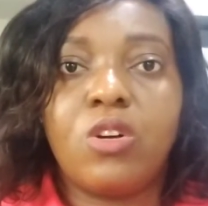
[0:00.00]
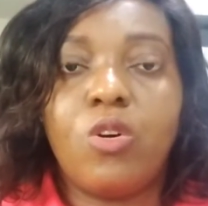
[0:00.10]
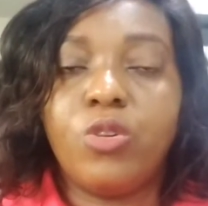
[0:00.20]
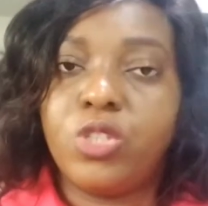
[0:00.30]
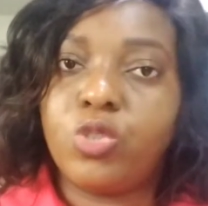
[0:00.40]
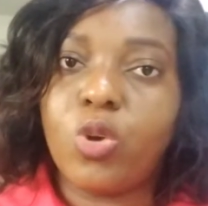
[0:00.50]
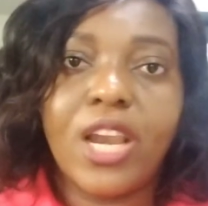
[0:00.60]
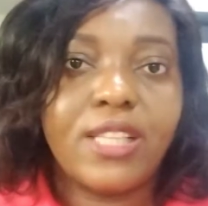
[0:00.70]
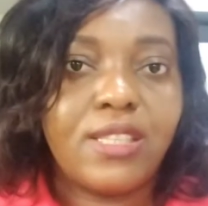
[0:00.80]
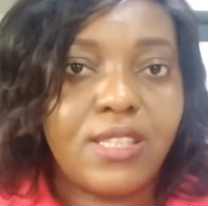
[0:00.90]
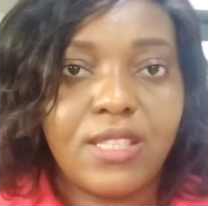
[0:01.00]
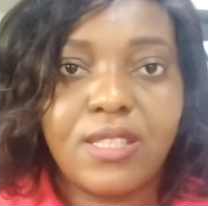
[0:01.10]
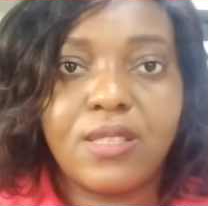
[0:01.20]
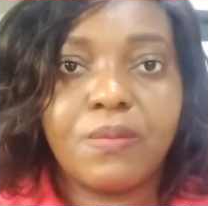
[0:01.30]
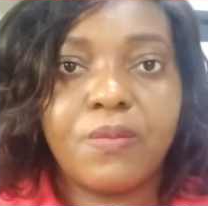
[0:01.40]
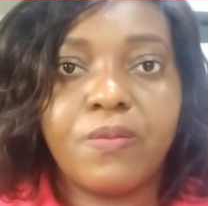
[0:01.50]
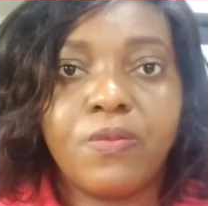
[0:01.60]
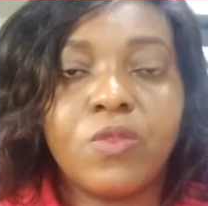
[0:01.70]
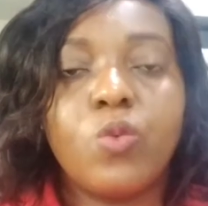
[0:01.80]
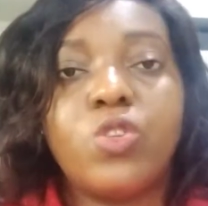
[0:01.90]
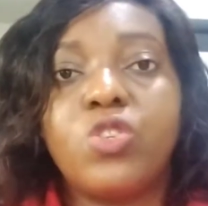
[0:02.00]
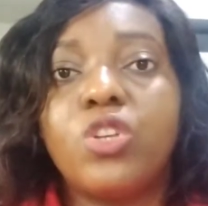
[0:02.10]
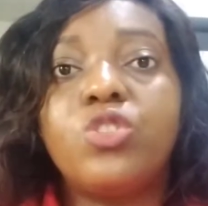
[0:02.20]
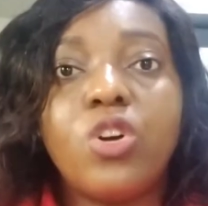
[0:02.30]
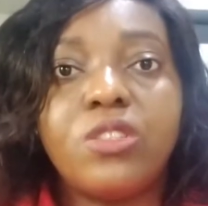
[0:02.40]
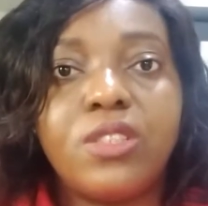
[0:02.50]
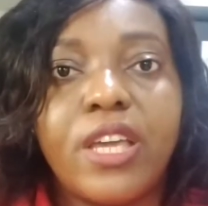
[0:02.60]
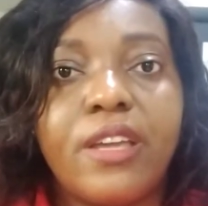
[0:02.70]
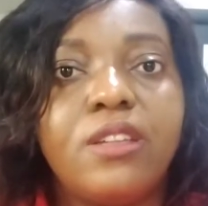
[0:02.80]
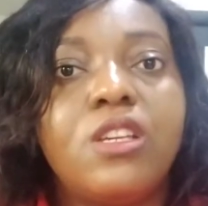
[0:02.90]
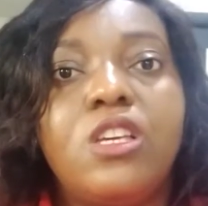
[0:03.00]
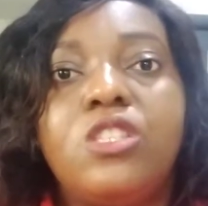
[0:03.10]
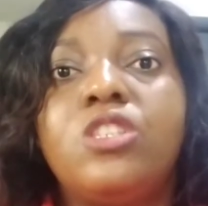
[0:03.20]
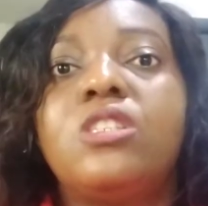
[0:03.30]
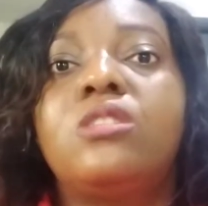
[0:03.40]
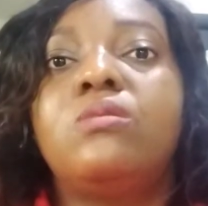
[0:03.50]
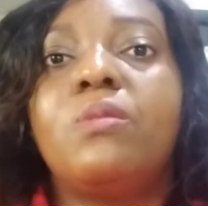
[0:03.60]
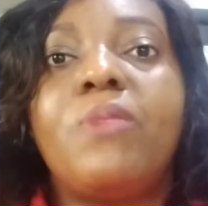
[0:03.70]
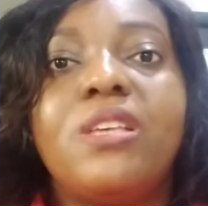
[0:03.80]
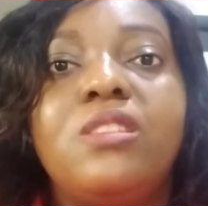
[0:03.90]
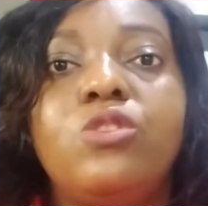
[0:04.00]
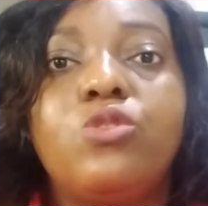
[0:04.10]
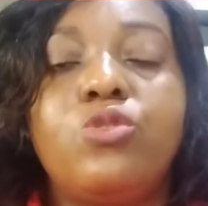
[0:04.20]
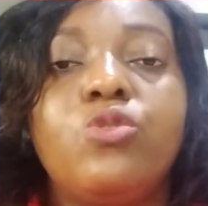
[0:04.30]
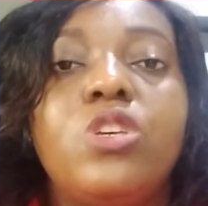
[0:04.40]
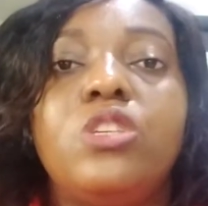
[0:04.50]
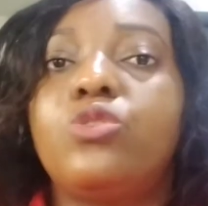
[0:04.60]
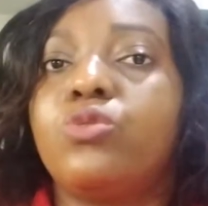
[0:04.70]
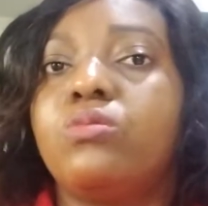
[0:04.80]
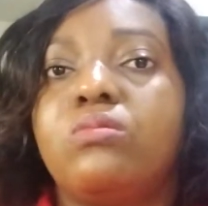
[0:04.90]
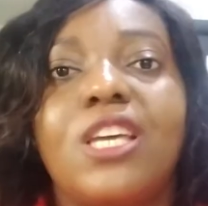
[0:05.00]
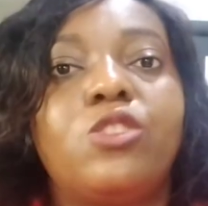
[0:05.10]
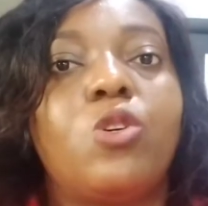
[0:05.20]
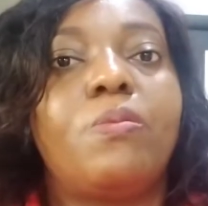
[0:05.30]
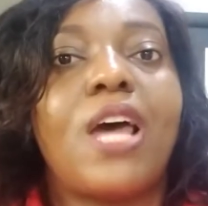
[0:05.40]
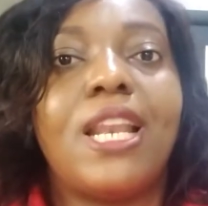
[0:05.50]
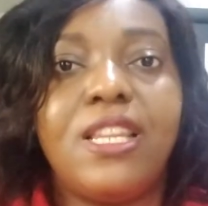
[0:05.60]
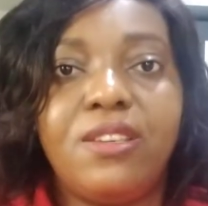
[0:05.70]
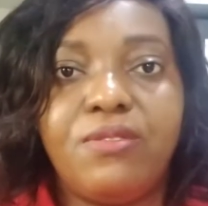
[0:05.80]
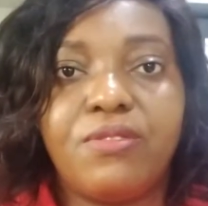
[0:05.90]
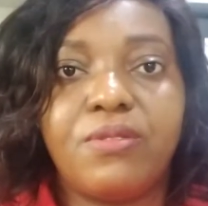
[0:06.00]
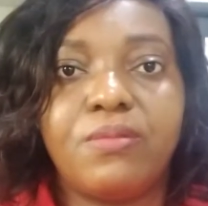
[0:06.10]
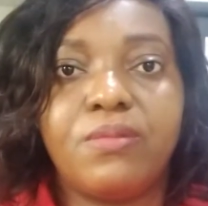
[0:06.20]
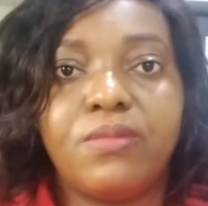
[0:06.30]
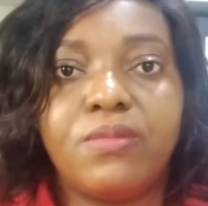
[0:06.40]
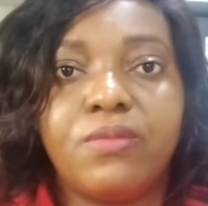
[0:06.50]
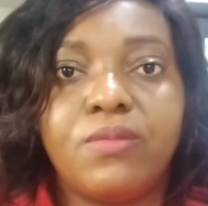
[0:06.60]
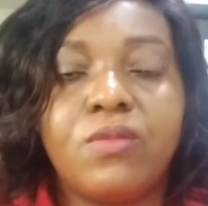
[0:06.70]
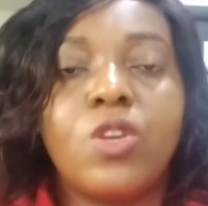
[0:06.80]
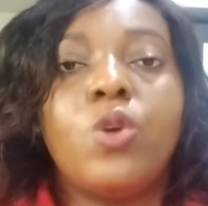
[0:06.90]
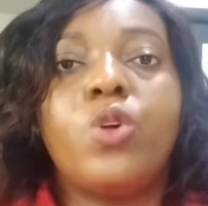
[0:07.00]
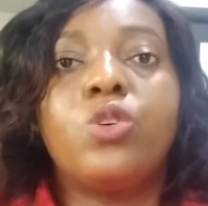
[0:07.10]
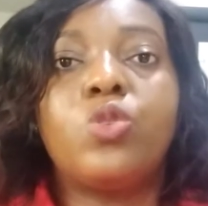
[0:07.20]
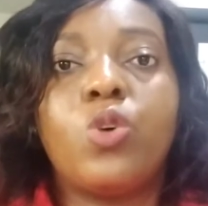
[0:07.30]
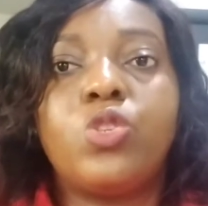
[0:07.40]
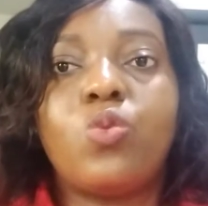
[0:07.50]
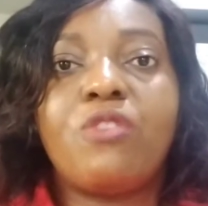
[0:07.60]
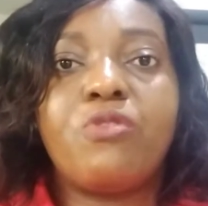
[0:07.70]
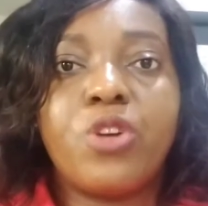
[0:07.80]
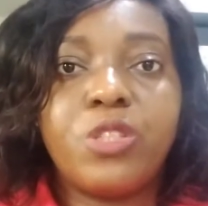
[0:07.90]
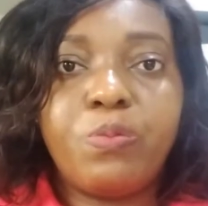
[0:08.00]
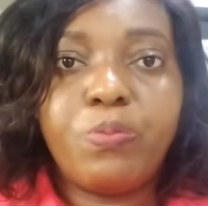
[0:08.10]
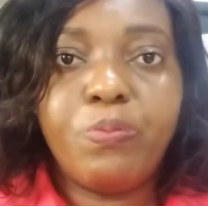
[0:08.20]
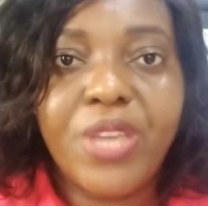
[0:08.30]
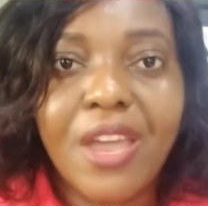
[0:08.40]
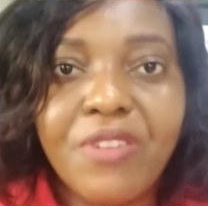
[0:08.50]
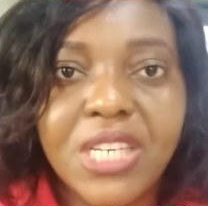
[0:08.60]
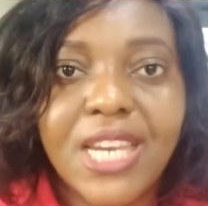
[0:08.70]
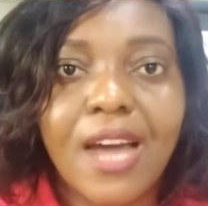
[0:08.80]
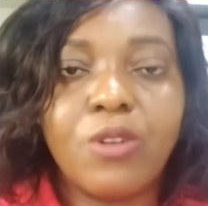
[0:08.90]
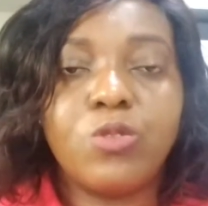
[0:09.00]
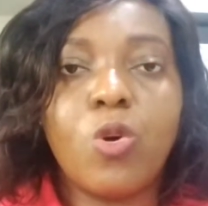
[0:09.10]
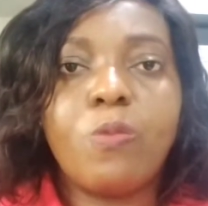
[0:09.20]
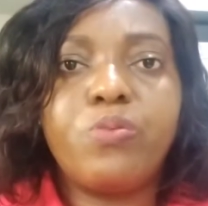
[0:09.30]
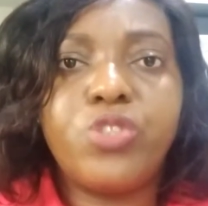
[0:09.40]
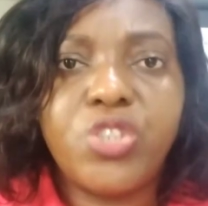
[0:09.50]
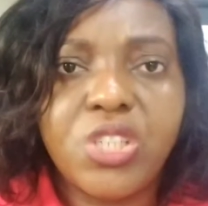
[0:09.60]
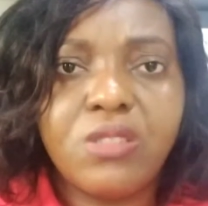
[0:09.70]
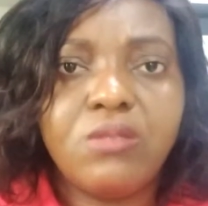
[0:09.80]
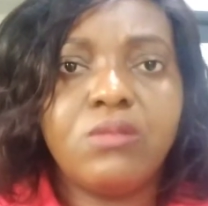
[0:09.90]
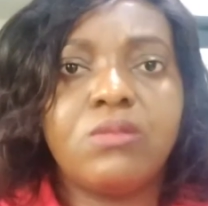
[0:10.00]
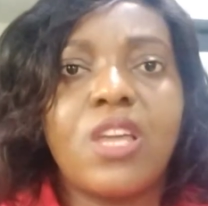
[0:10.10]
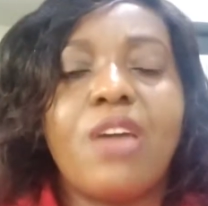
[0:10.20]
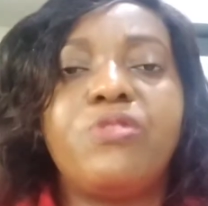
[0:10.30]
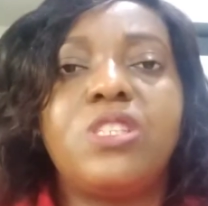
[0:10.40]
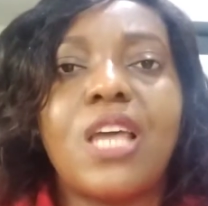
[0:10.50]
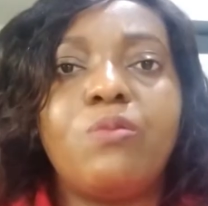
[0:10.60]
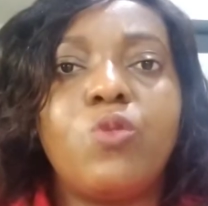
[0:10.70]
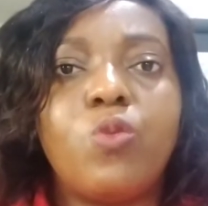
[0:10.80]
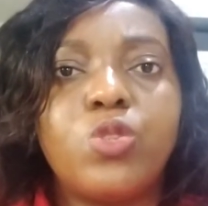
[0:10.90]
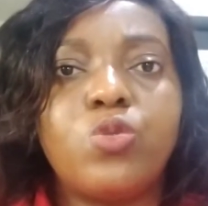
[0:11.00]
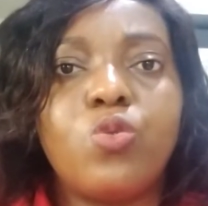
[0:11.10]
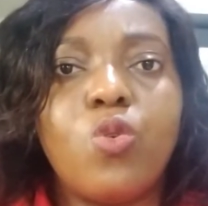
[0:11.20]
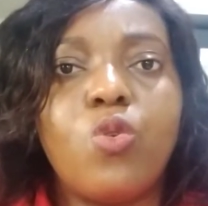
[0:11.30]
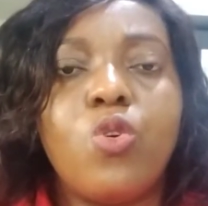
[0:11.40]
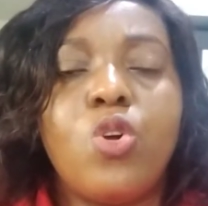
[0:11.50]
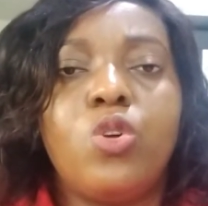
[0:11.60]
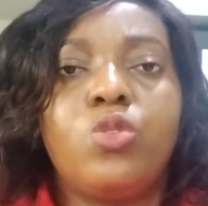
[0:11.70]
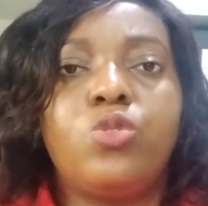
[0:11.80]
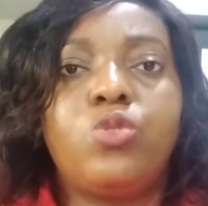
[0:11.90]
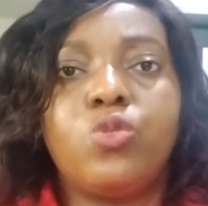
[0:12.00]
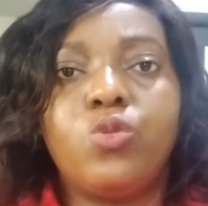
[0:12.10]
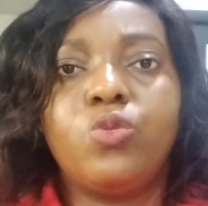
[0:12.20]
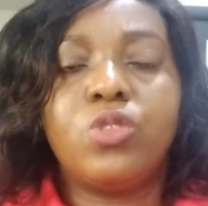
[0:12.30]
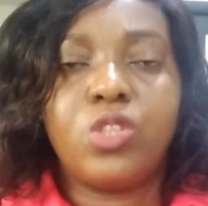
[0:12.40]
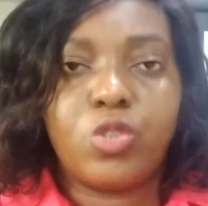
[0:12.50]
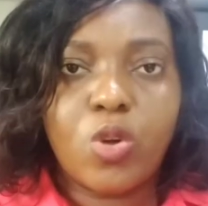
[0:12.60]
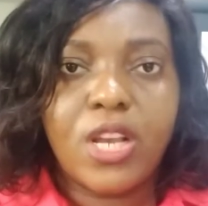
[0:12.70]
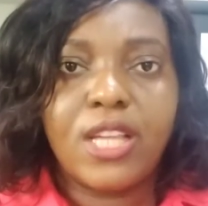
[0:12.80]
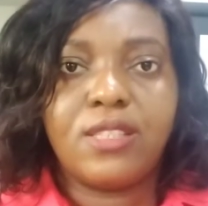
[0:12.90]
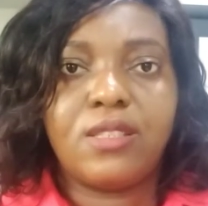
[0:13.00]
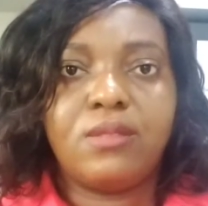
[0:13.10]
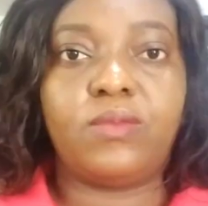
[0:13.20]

on the toilet seat. Once you're done there, the best thing to do is to get up and leave. We also want to avoid bearing down or pushing every time we want to go to the toilet.